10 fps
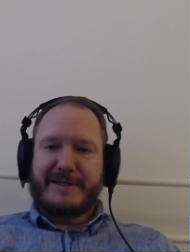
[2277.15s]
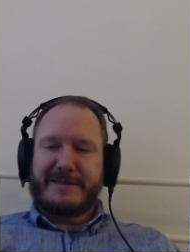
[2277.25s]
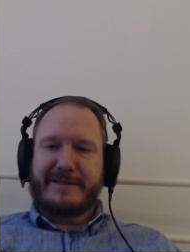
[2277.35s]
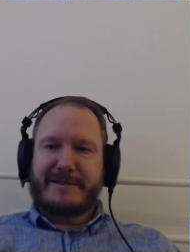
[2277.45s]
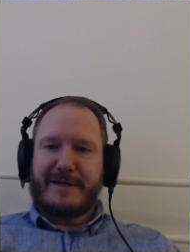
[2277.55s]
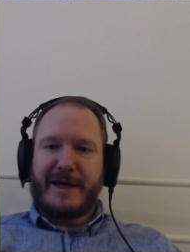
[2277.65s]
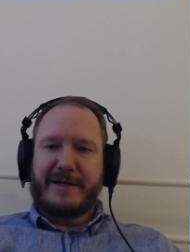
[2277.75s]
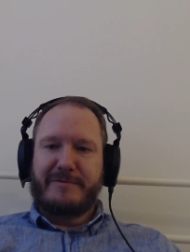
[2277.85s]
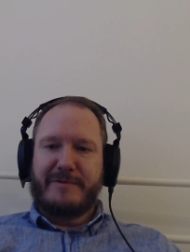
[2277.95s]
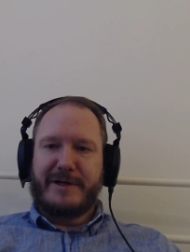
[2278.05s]
it's
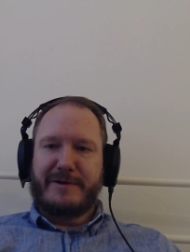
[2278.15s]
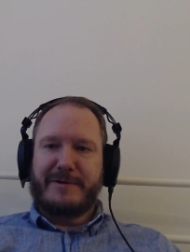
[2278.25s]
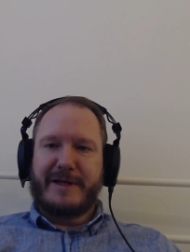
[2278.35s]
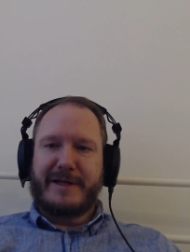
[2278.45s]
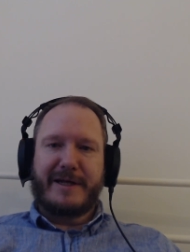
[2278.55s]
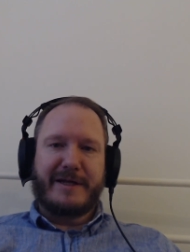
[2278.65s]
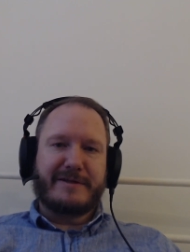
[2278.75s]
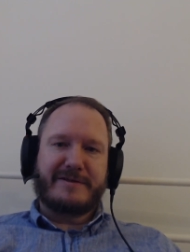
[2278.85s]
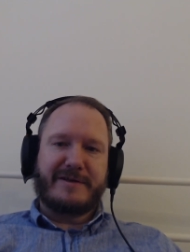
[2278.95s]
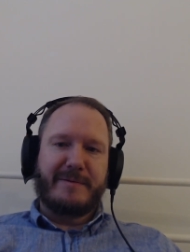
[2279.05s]
either really good and then
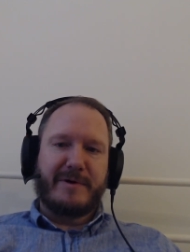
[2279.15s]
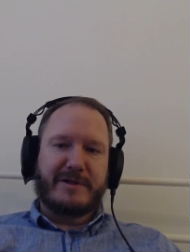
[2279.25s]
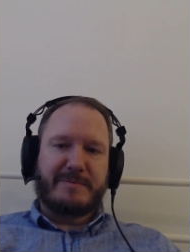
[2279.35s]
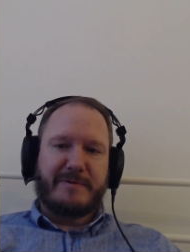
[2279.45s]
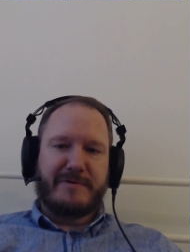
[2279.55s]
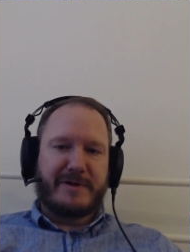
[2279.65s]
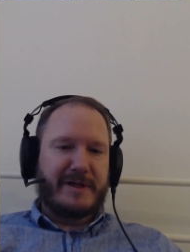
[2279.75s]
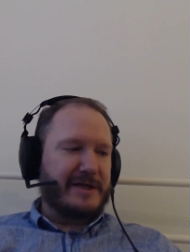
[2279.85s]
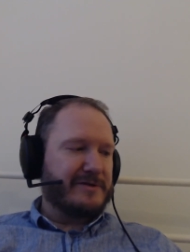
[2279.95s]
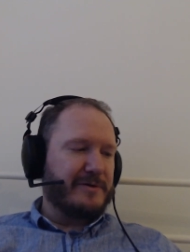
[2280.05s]
it's 3 months before
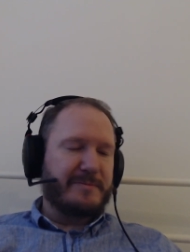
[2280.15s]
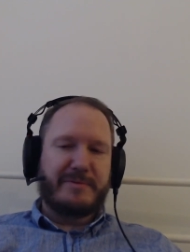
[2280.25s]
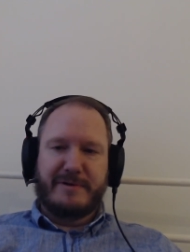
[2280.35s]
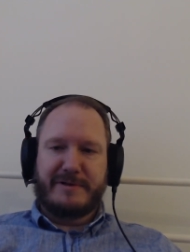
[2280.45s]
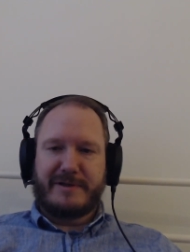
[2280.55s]
the next good pull.